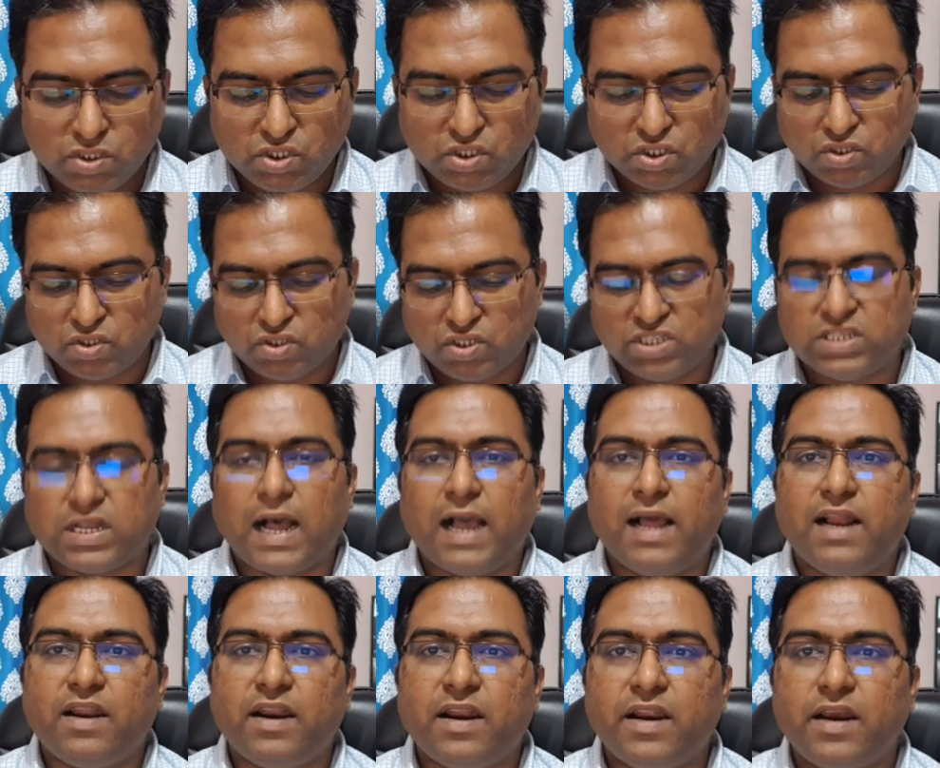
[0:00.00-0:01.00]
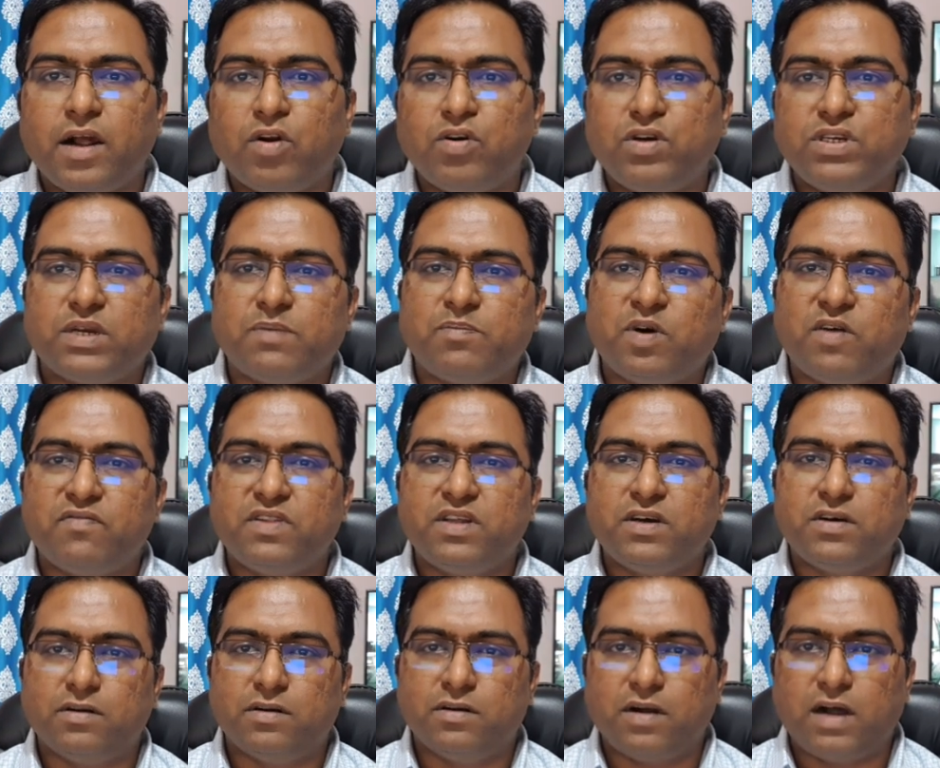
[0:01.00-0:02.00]
So I'll read out some of
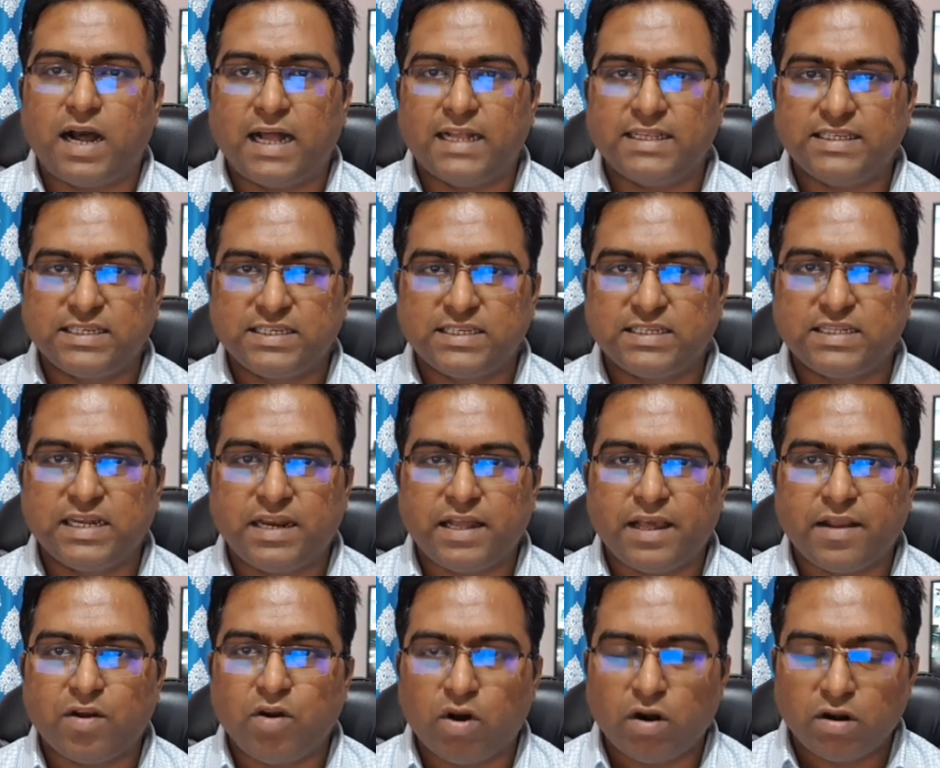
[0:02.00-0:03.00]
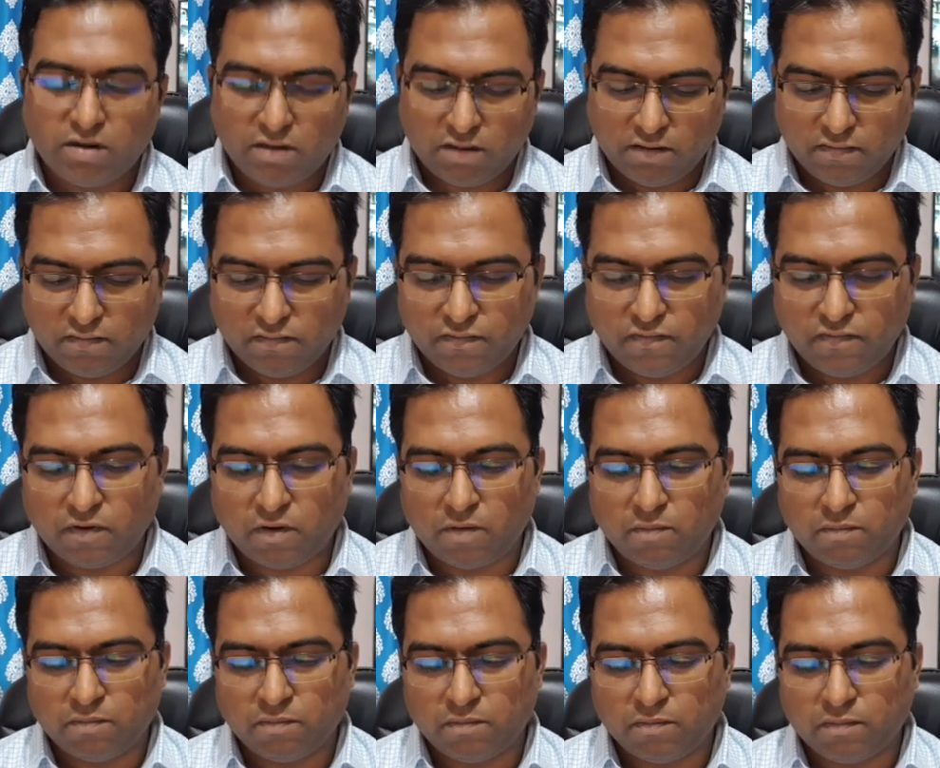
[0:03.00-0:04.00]
the answers that I got
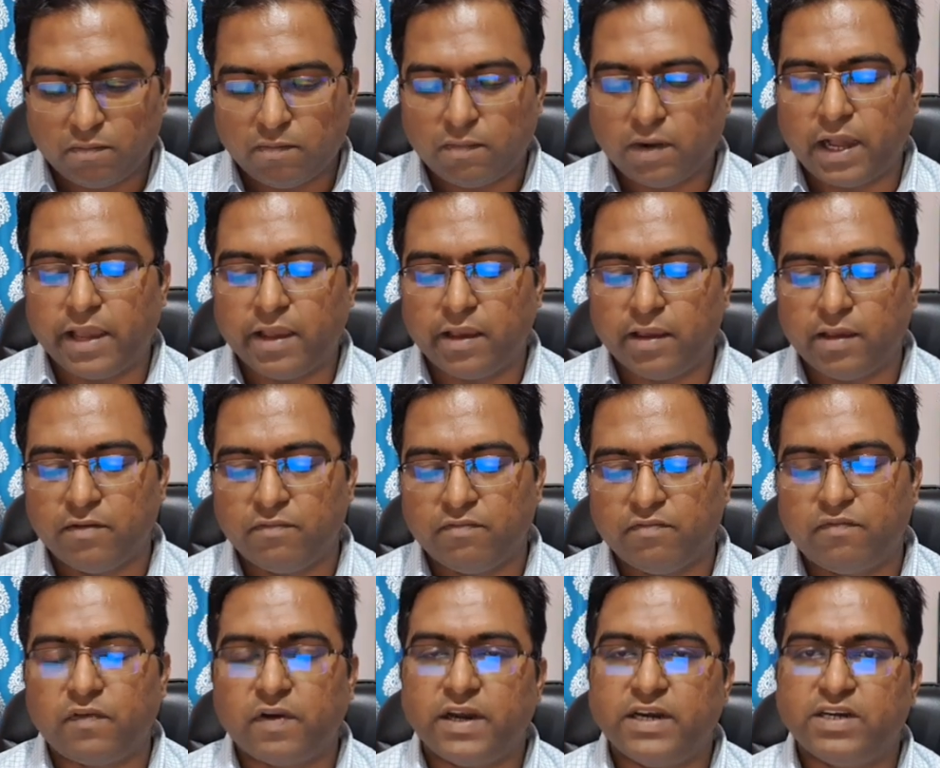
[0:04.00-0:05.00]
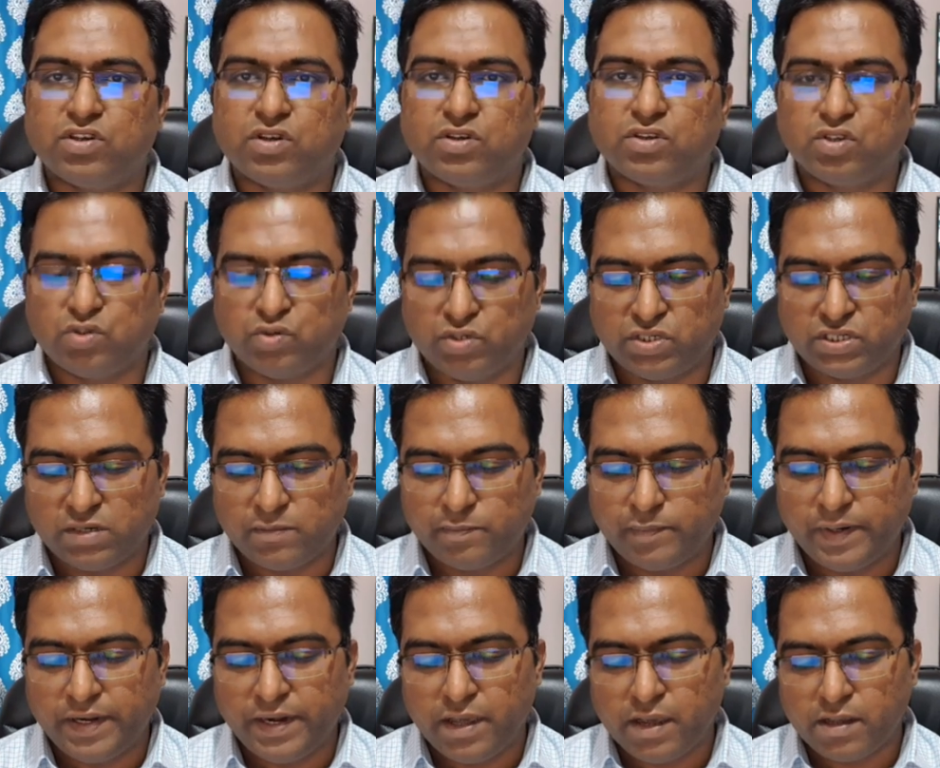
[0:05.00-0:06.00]
from my friends on social
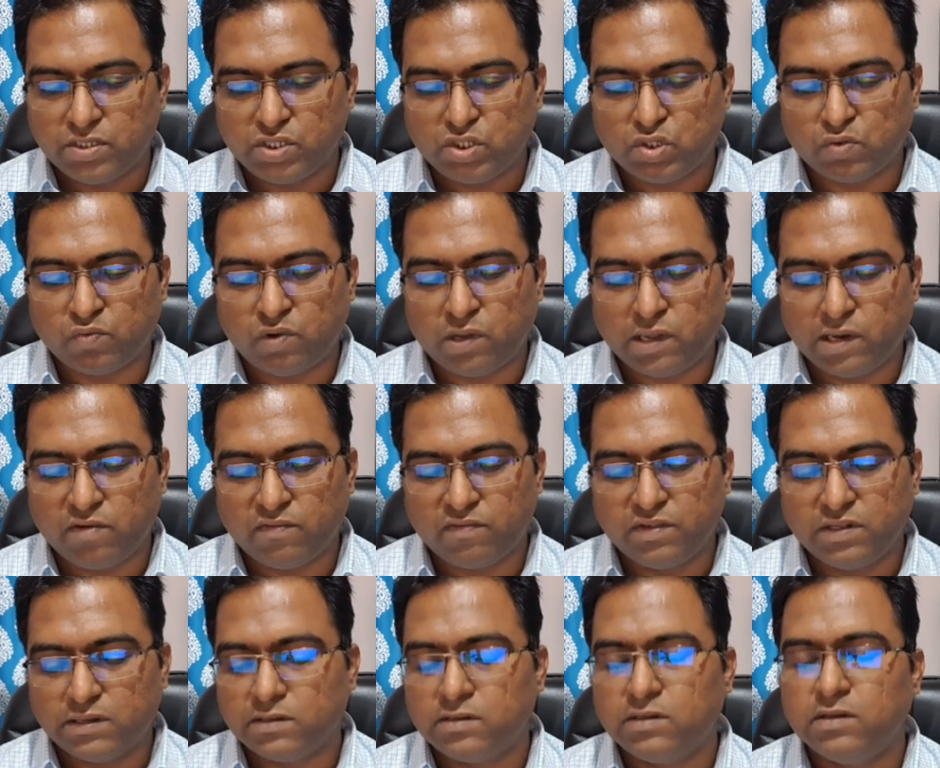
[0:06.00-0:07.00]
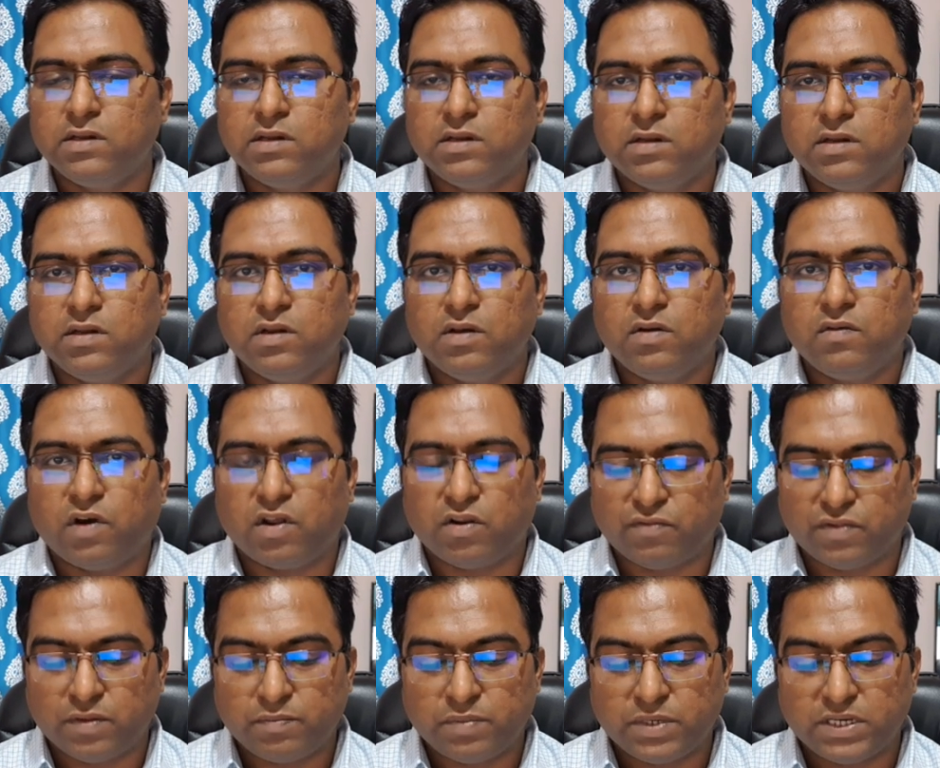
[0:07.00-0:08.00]
media. So one of the
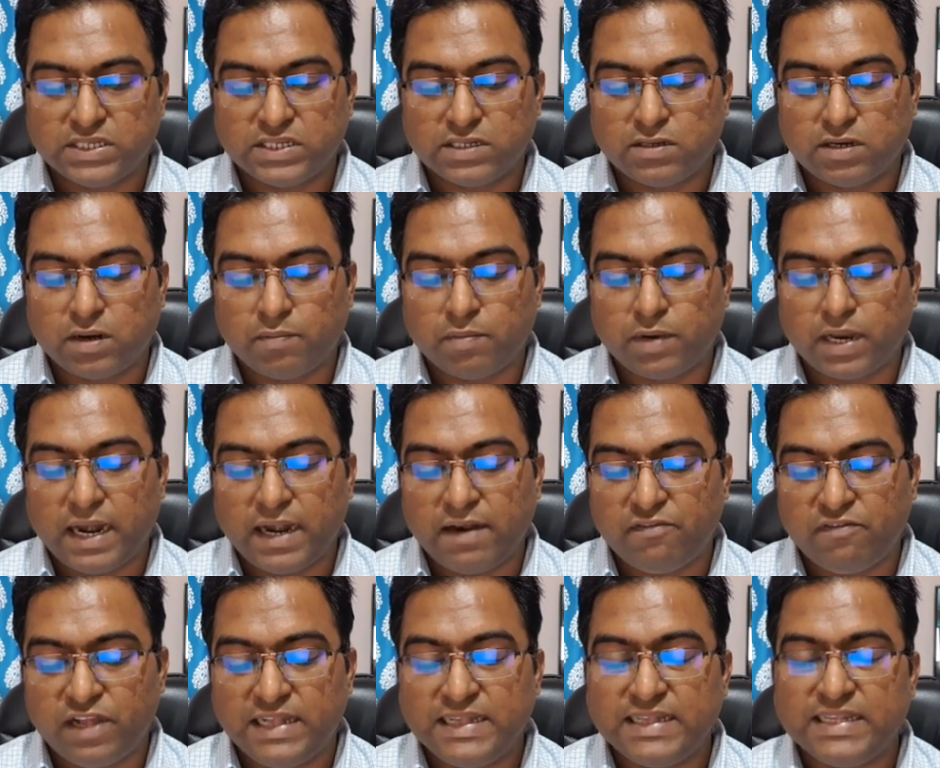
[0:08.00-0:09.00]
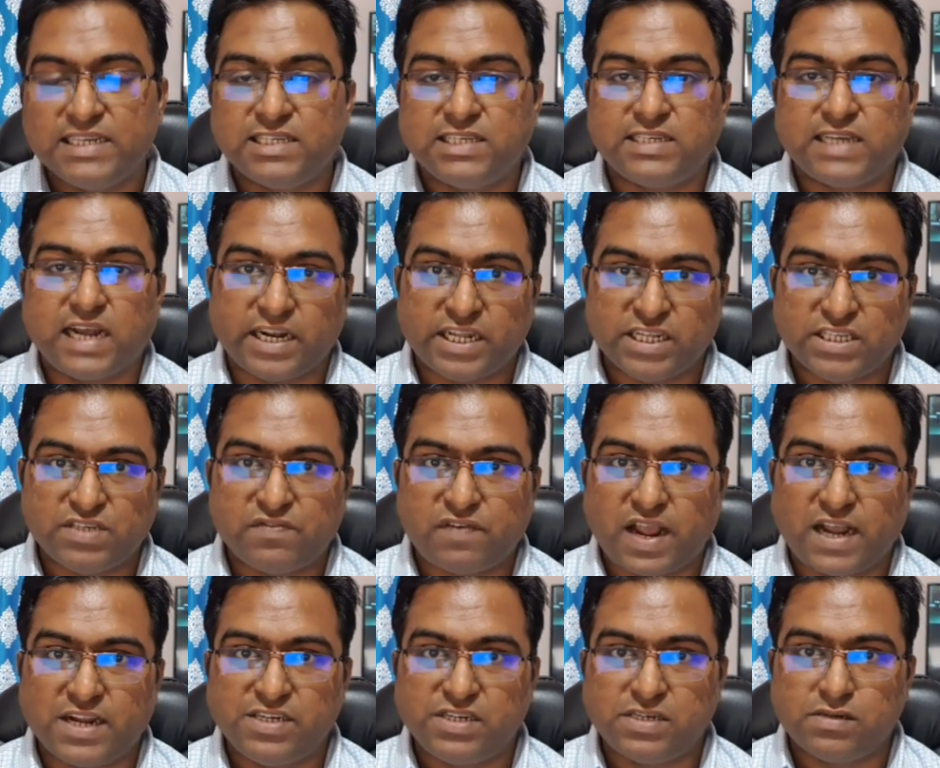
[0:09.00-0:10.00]
person replied, wealth is
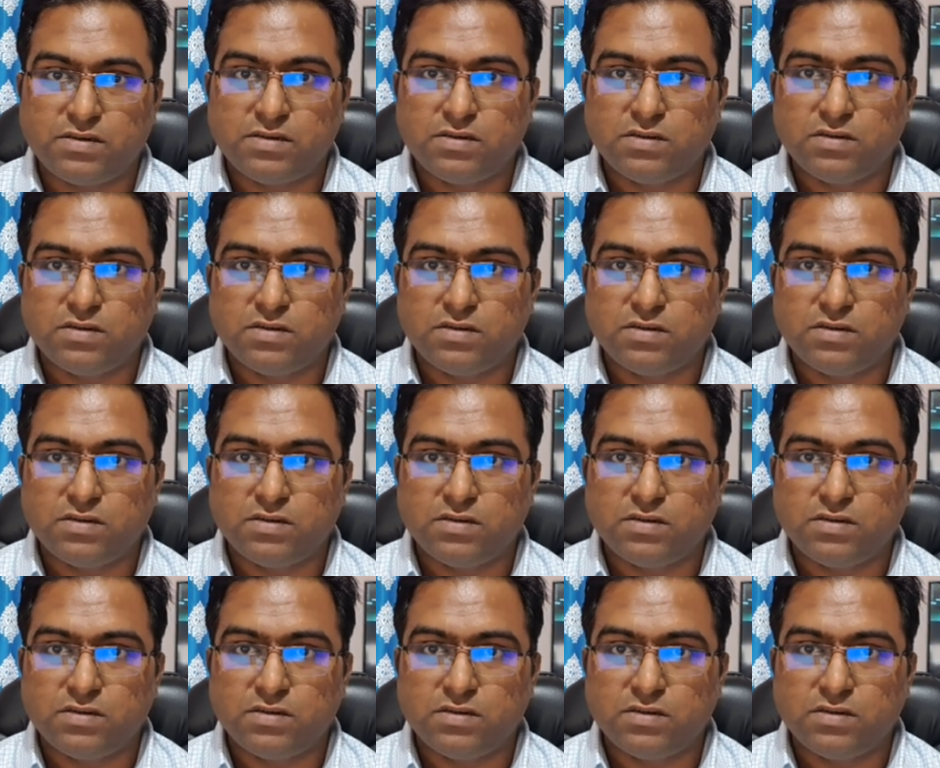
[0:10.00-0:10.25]
satisfaction.